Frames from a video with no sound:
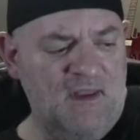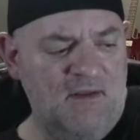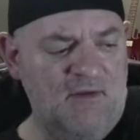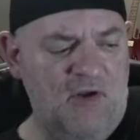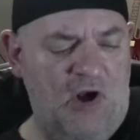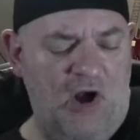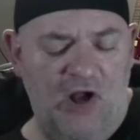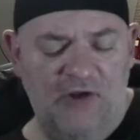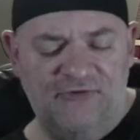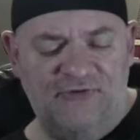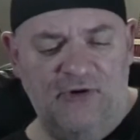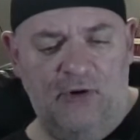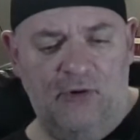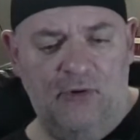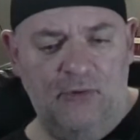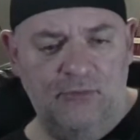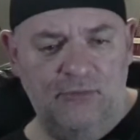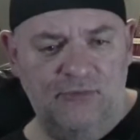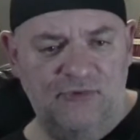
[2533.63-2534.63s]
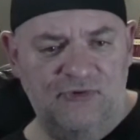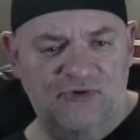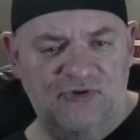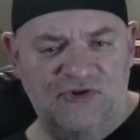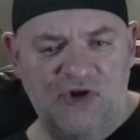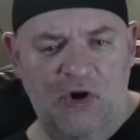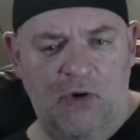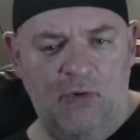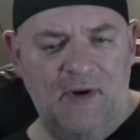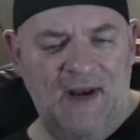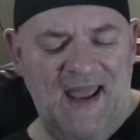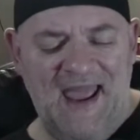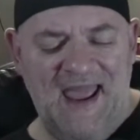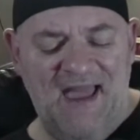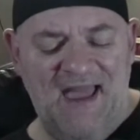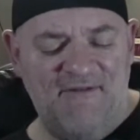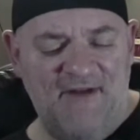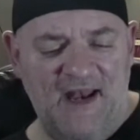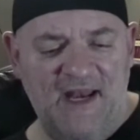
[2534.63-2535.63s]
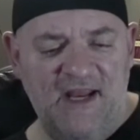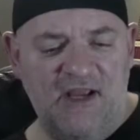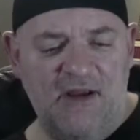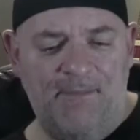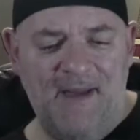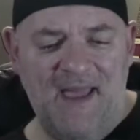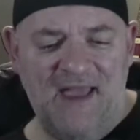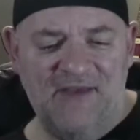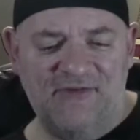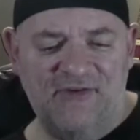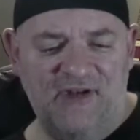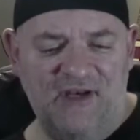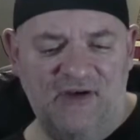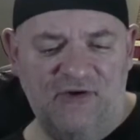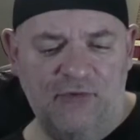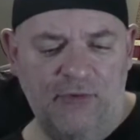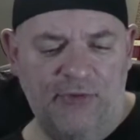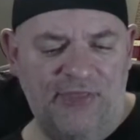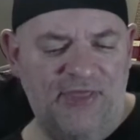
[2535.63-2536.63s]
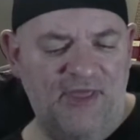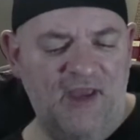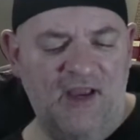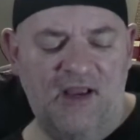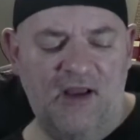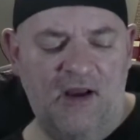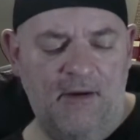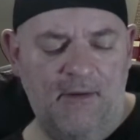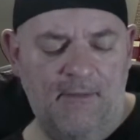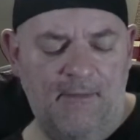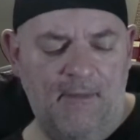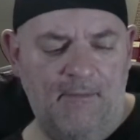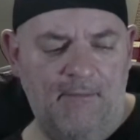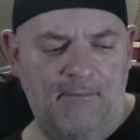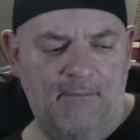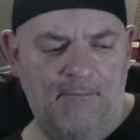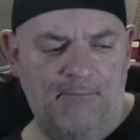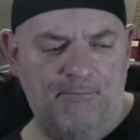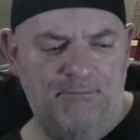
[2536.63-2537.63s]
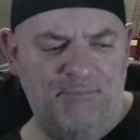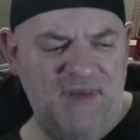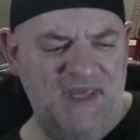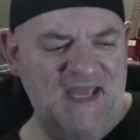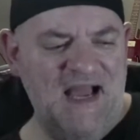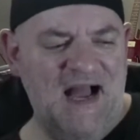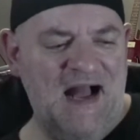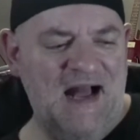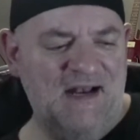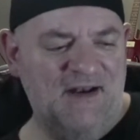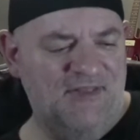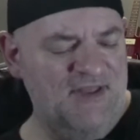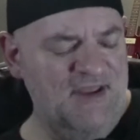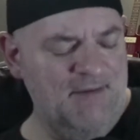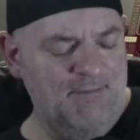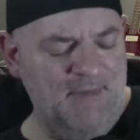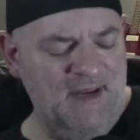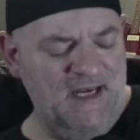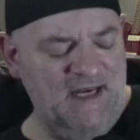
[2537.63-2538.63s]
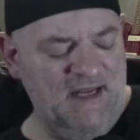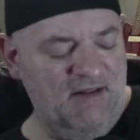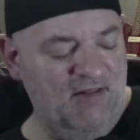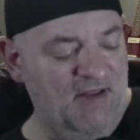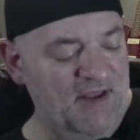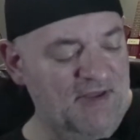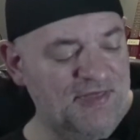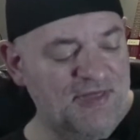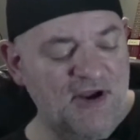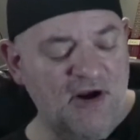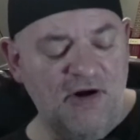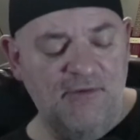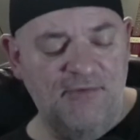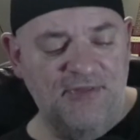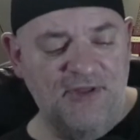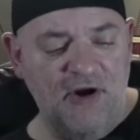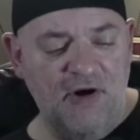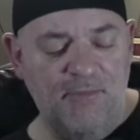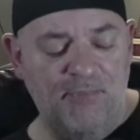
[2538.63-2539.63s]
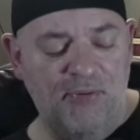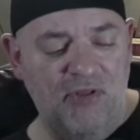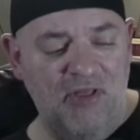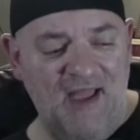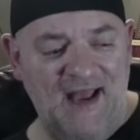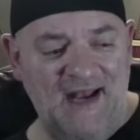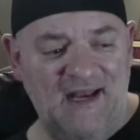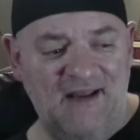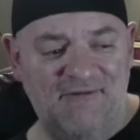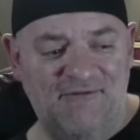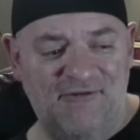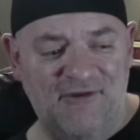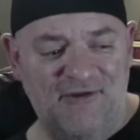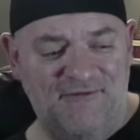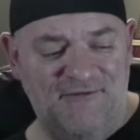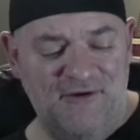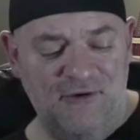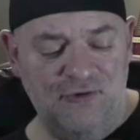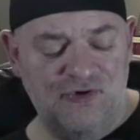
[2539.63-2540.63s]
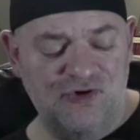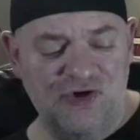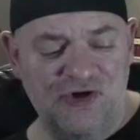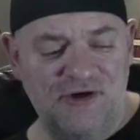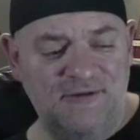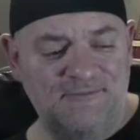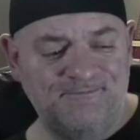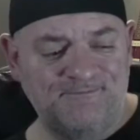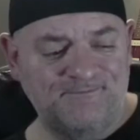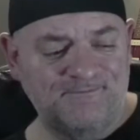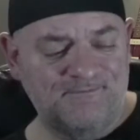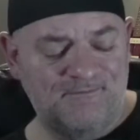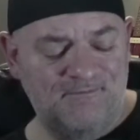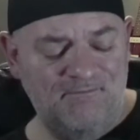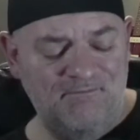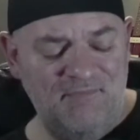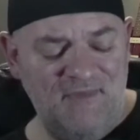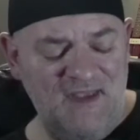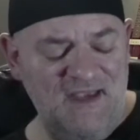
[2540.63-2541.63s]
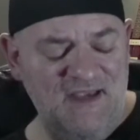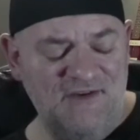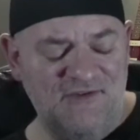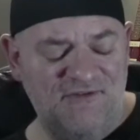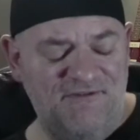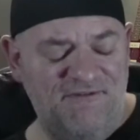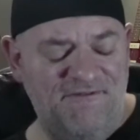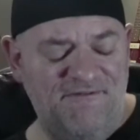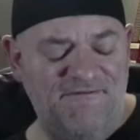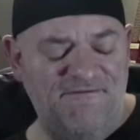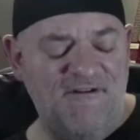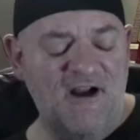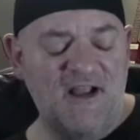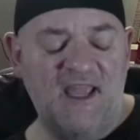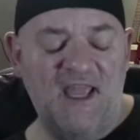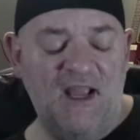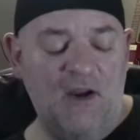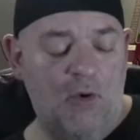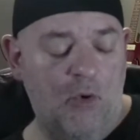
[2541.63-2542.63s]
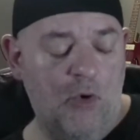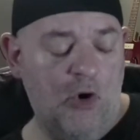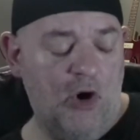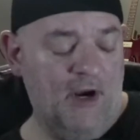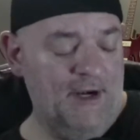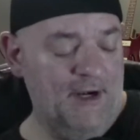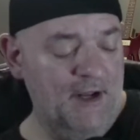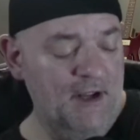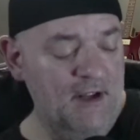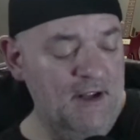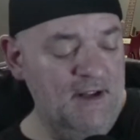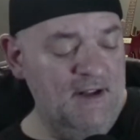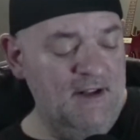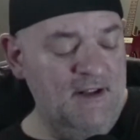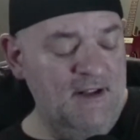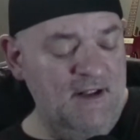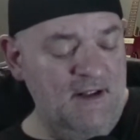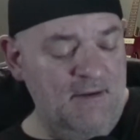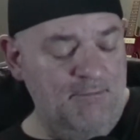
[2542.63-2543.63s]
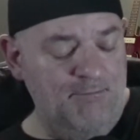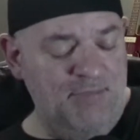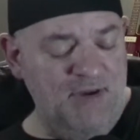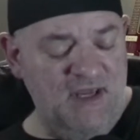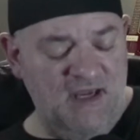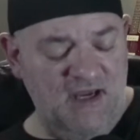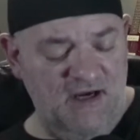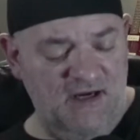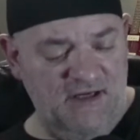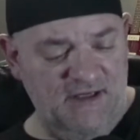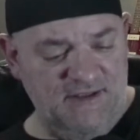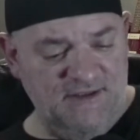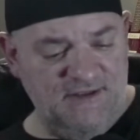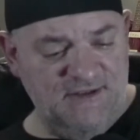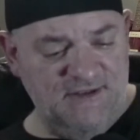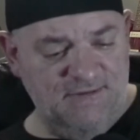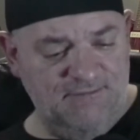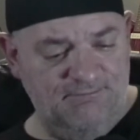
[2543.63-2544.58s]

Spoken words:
also don't have any capacity to think beyond the immediate. Like their planning for the future is fucking horrid, because